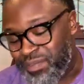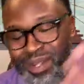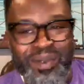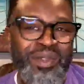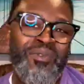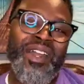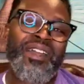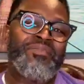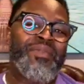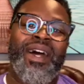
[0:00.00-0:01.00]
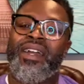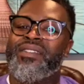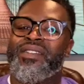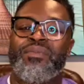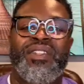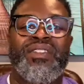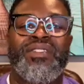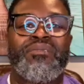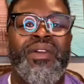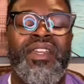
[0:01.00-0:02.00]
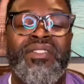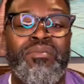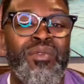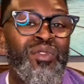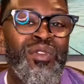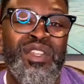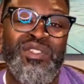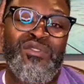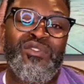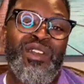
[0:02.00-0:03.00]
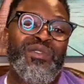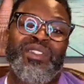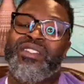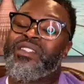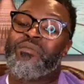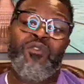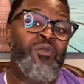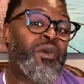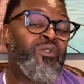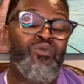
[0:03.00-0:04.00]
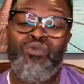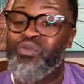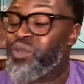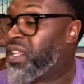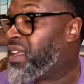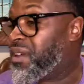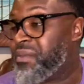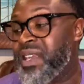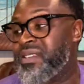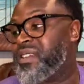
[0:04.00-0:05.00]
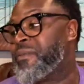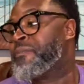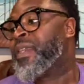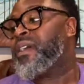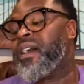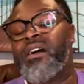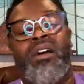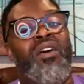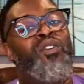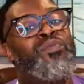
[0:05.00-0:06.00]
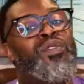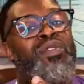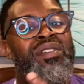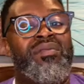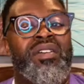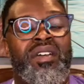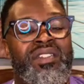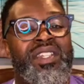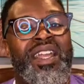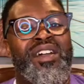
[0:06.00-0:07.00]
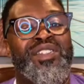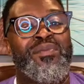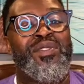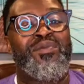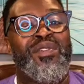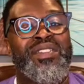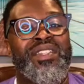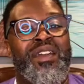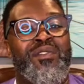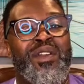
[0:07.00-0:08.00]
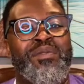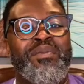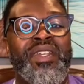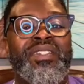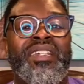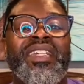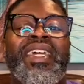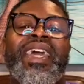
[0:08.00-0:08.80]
blown away by some of these amazing Middle Eastern fragrances. Some of them are really amazing. Hope you can check out some of the ones I recommended.